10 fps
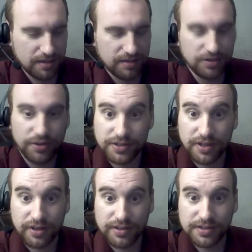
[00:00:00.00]
New York
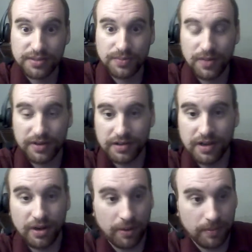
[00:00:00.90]
Dolls while you
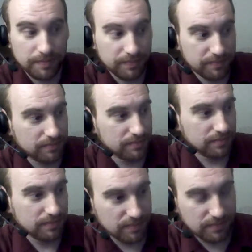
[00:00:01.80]
go.
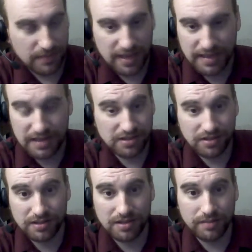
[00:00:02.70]
And then you still
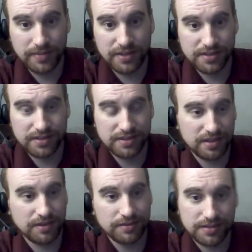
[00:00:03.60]
get to the Beatles and the
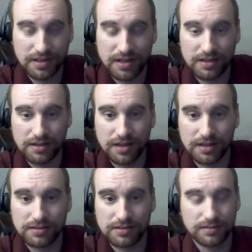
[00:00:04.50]
Stones, and then you
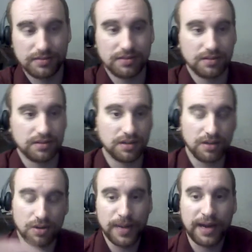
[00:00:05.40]
can
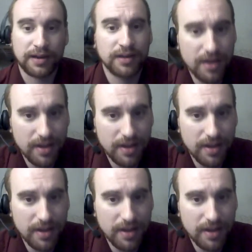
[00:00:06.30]
go back.